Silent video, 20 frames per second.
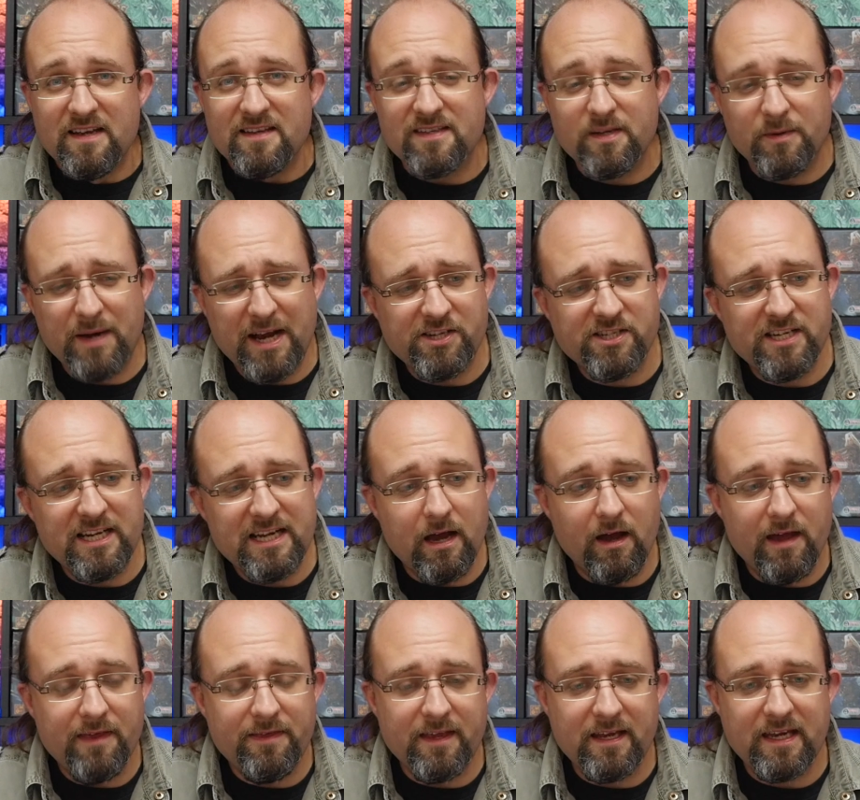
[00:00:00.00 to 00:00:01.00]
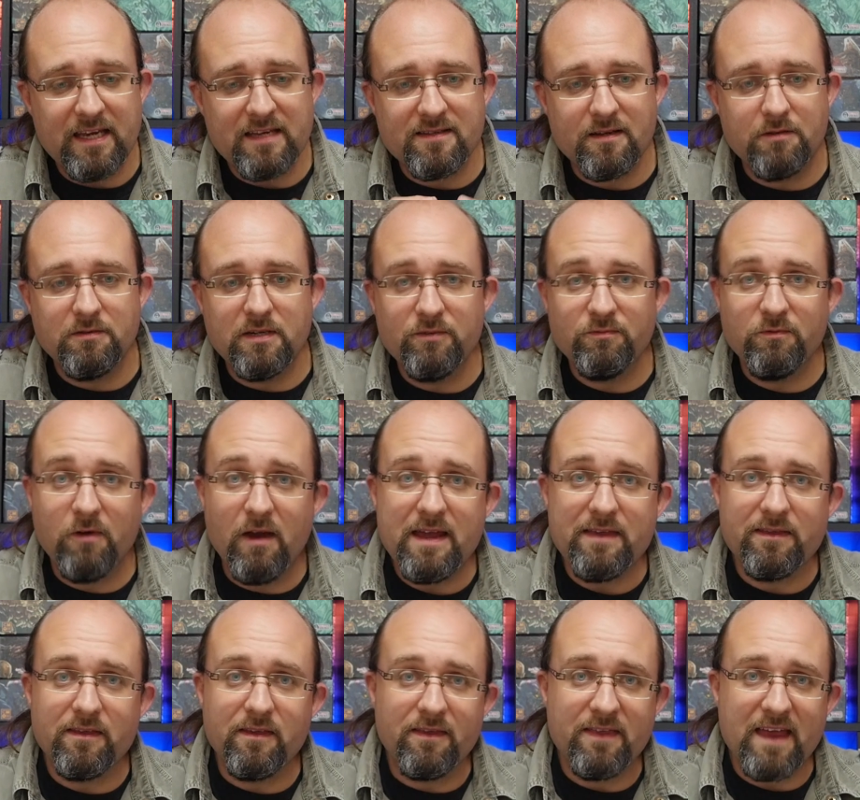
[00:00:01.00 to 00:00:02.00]
So actually, I think it's only
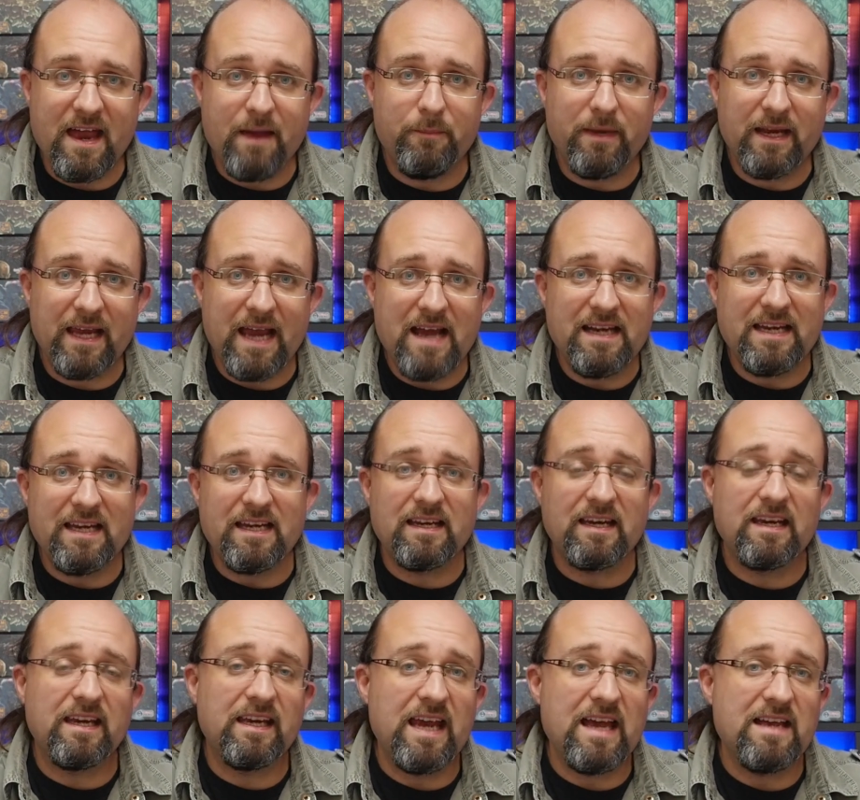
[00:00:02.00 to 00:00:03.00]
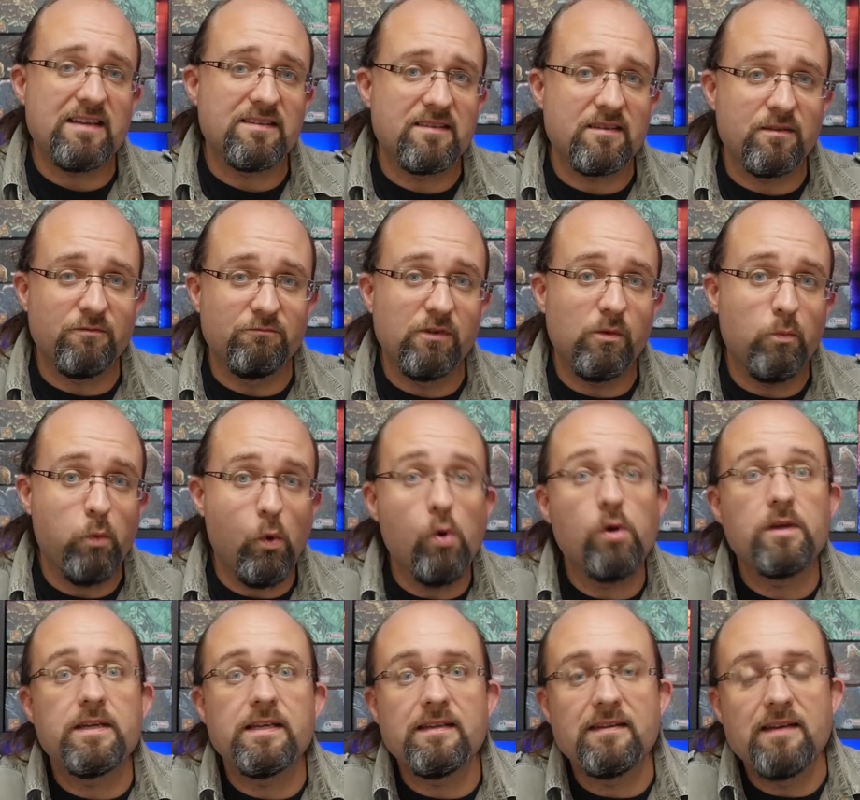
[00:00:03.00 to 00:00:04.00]
right that that mechanic gets
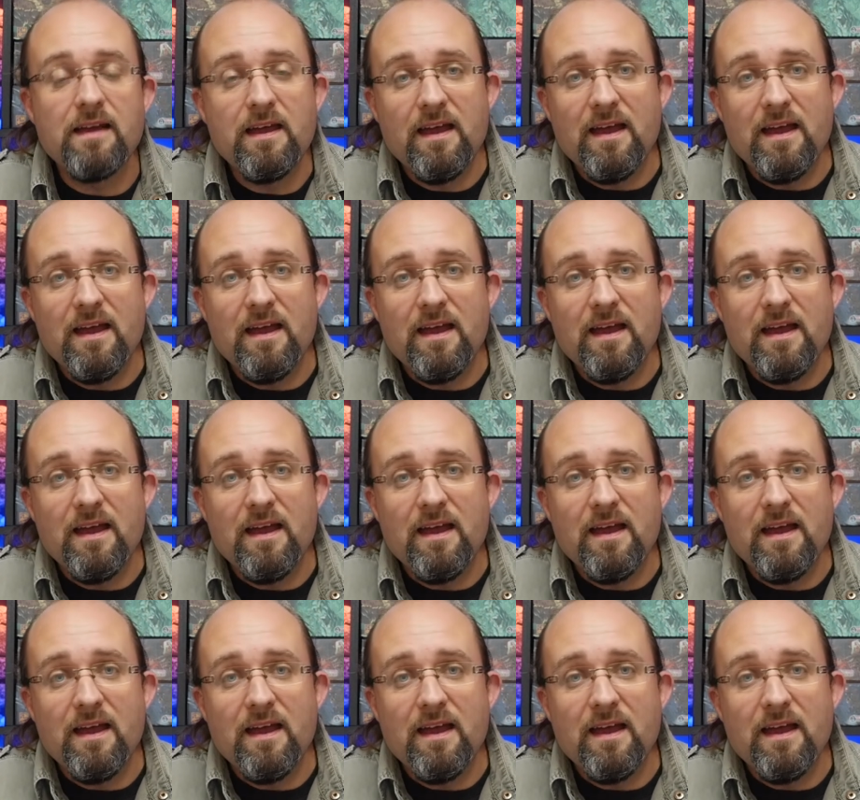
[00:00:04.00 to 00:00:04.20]
rewarded